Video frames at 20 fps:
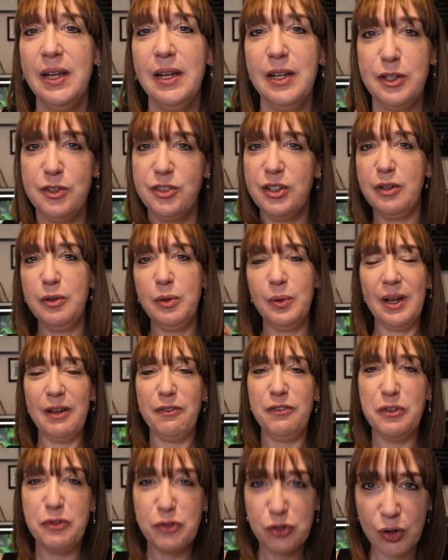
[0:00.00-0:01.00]
So if
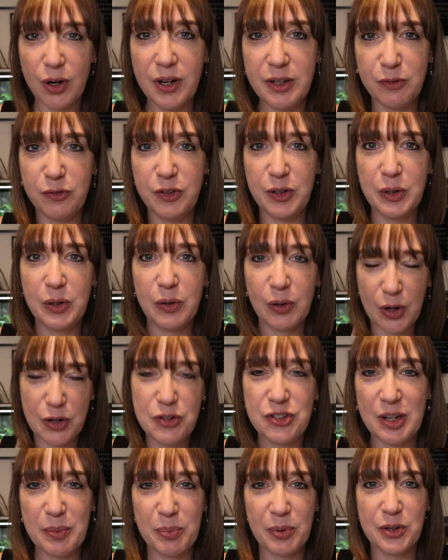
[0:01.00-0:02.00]
you've tried a few
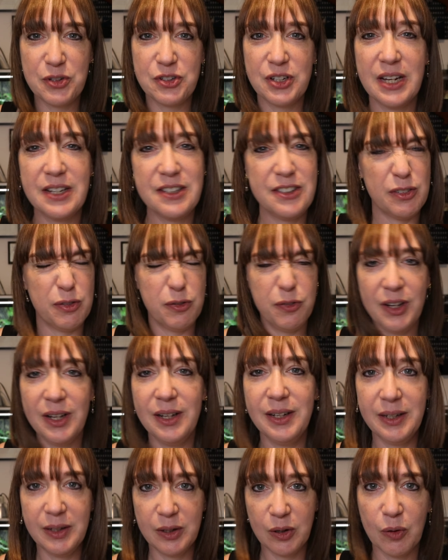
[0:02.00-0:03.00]
crochet projects, you're
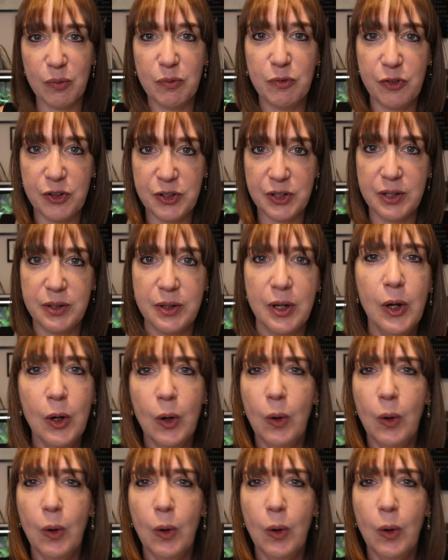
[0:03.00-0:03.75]
feeling confident,